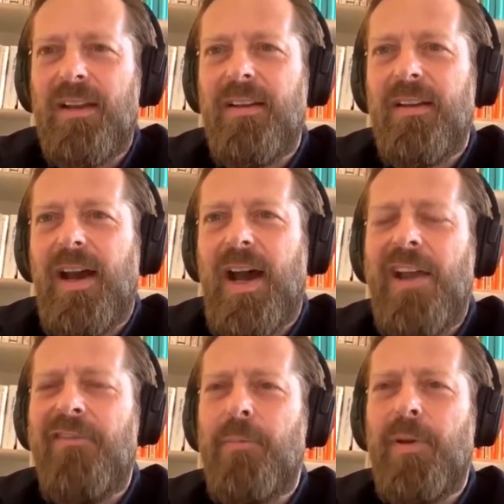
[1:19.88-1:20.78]
And
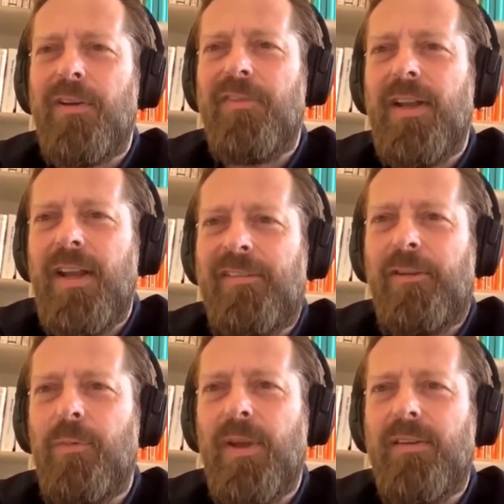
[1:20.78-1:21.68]
I have a bit of an
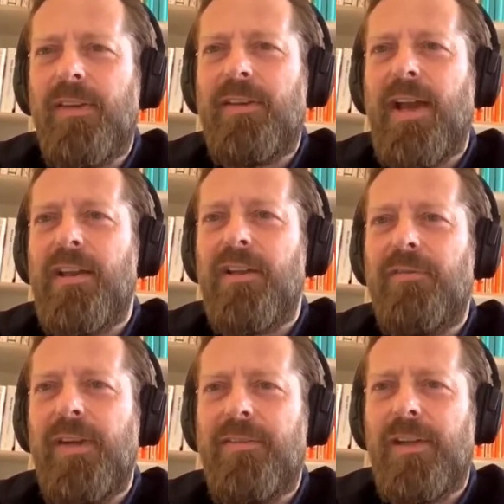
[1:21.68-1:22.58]
issue with this
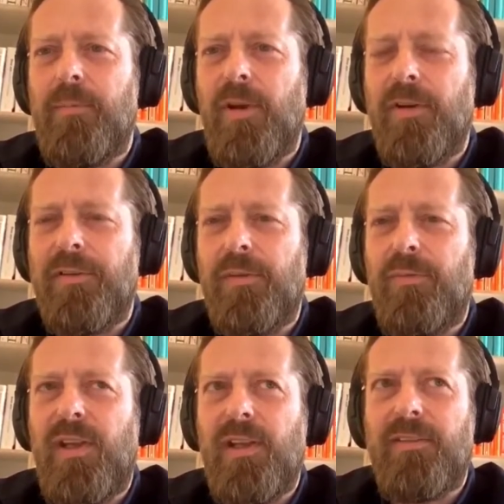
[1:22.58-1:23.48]
kind of reasoning because
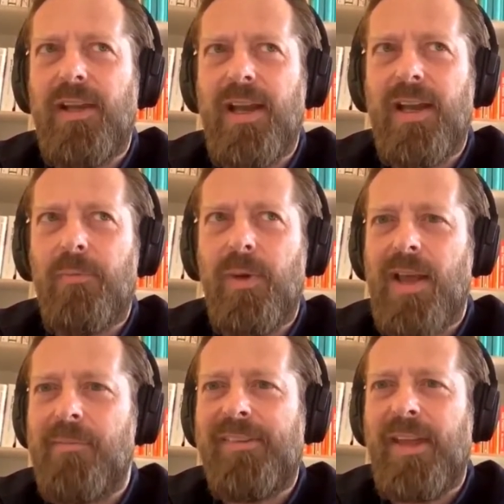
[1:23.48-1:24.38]
it feels like
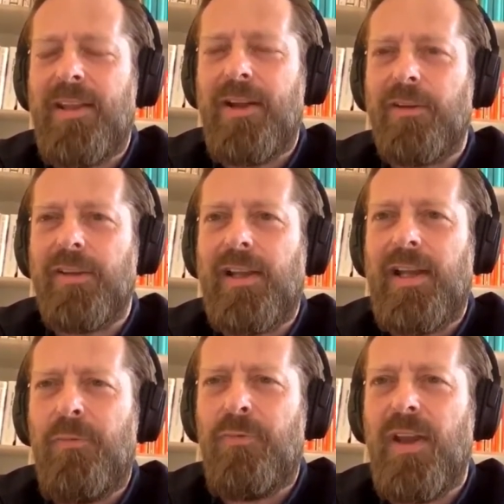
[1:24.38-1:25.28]
when I'm standing at the
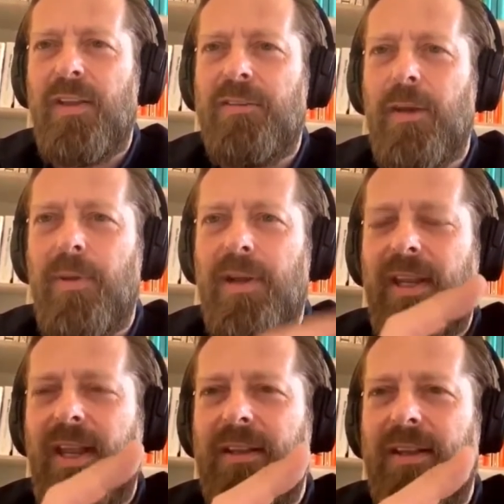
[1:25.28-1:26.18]
cliff and
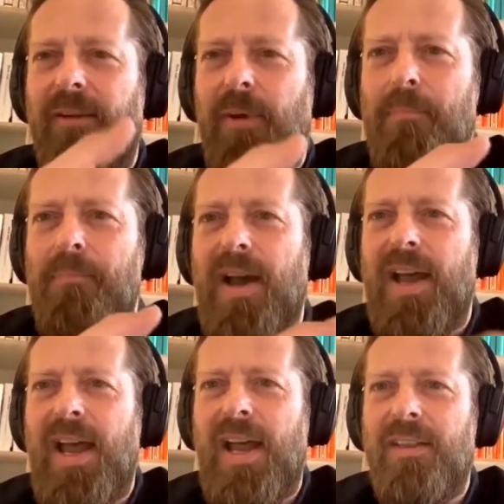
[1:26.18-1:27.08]
somebody can grab
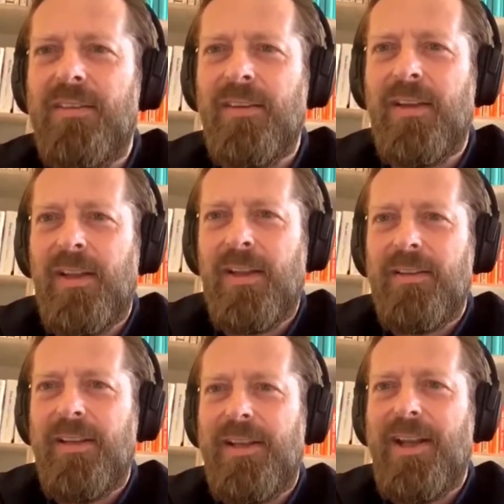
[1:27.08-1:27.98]
my hand,
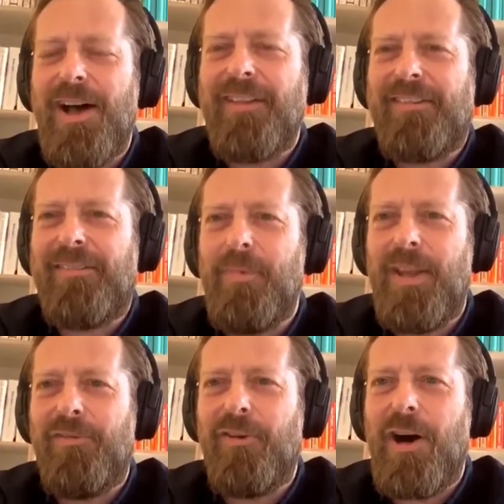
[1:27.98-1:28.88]
that he asks
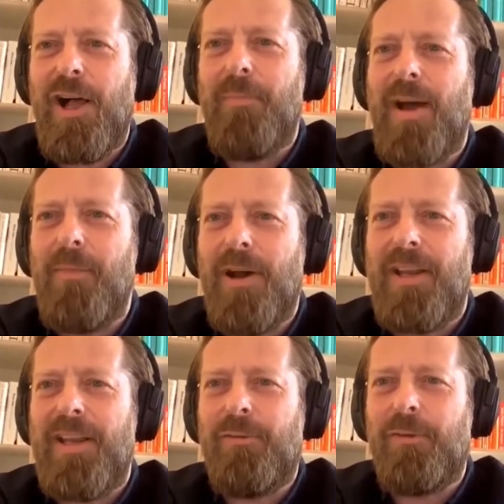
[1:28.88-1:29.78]
me for all my
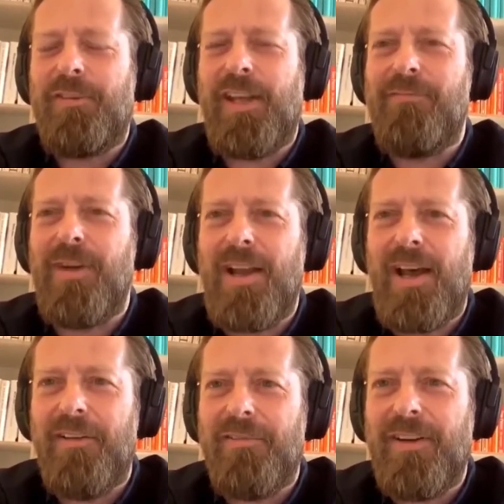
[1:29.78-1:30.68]
money to save my
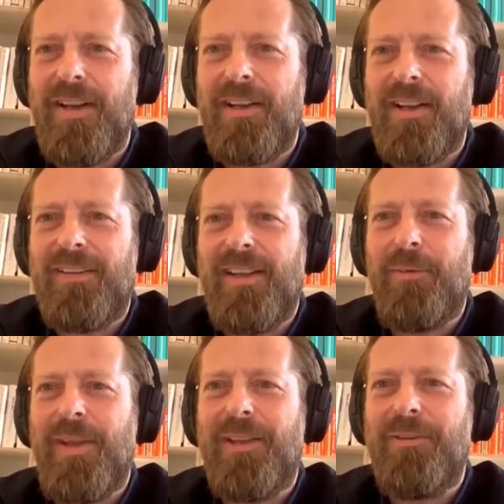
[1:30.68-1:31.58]
life. And I
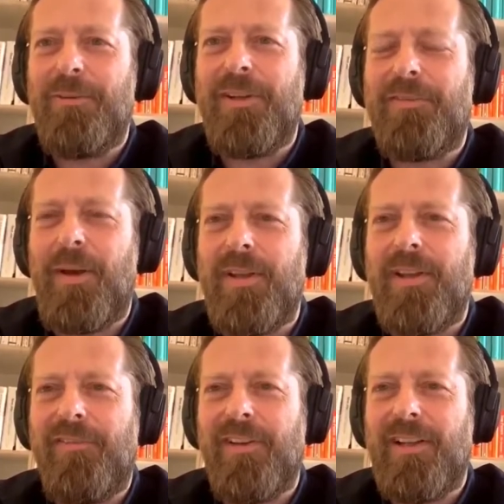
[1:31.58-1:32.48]
think we can do this
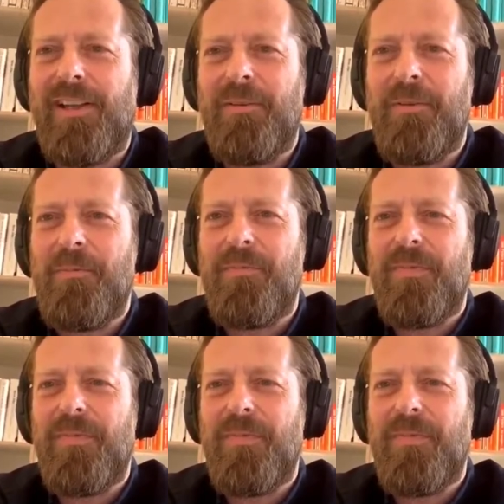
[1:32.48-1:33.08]
very differently.